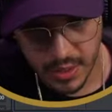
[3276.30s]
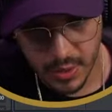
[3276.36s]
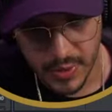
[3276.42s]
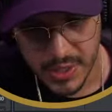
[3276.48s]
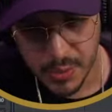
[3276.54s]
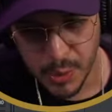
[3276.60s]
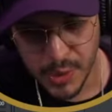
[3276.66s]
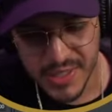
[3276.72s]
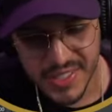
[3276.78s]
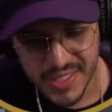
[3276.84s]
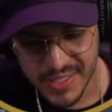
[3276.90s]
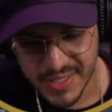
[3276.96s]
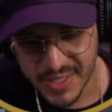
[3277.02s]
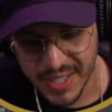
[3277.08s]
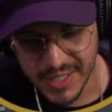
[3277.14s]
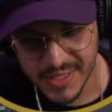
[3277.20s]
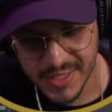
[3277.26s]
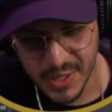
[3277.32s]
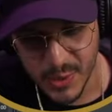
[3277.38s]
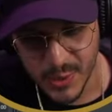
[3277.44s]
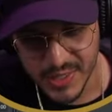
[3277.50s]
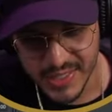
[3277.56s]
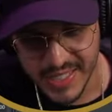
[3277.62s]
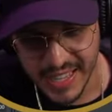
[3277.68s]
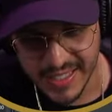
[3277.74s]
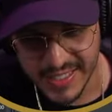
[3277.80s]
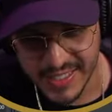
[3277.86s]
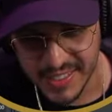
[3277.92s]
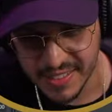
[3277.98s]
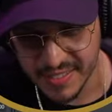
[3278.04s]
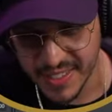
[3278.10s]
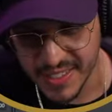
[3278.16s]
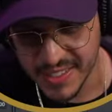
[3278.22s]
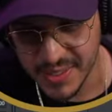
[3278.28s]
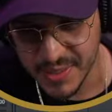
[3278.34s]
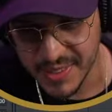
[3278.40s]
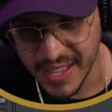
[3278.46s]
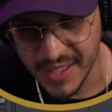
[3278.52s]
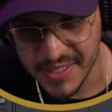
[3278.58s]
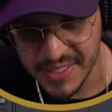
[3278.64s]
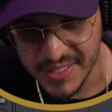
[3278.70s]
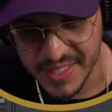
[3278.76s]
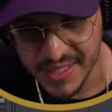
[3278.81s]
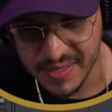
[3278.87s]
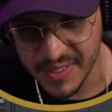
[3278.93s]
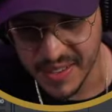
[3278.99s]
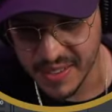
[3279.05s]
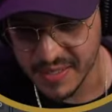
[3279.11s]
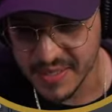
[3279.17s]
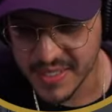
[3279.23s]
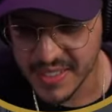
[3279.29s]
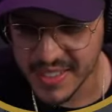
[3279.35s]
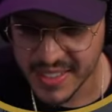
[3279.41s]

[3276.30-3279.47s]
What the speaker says: this preset is like so nostalgic of like 2000s hip hop.